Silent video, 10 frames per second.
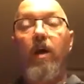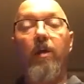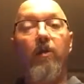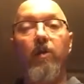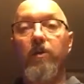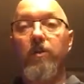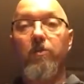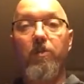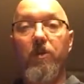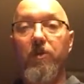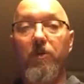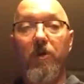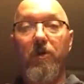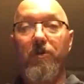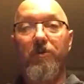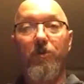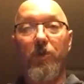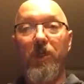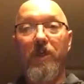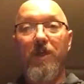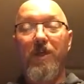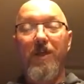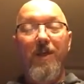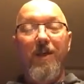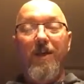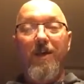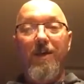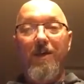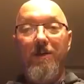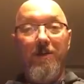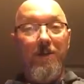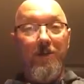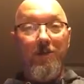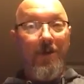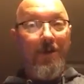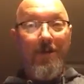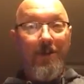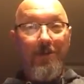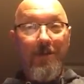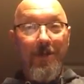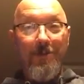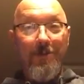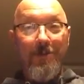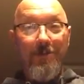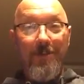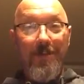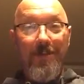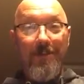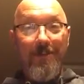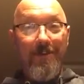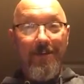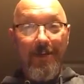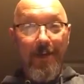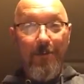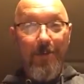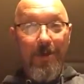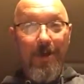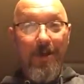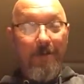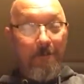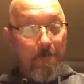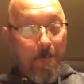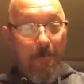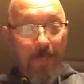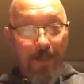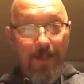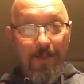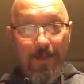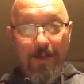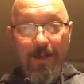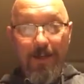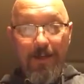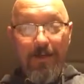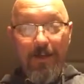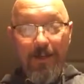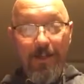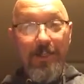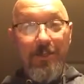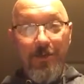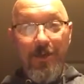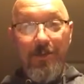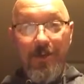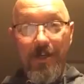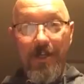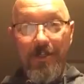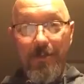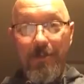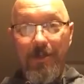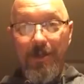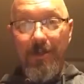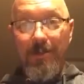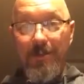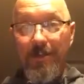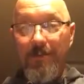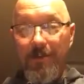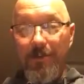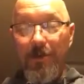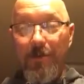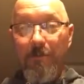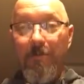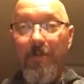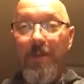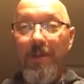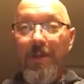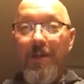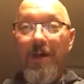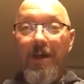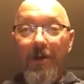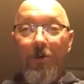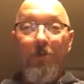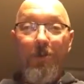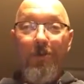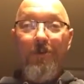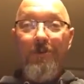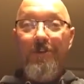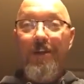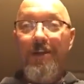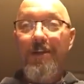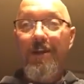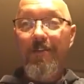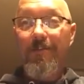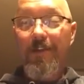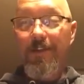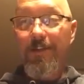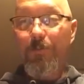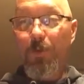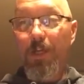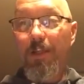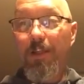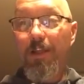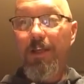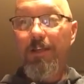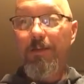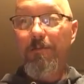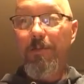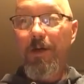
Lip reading: I know this is pretty short and sweet. It's probably not the best one you've seen in a long time, but I thought I'd at least owed it to you to get something done this evening, so I hope you understand and have a nice week. Thanks.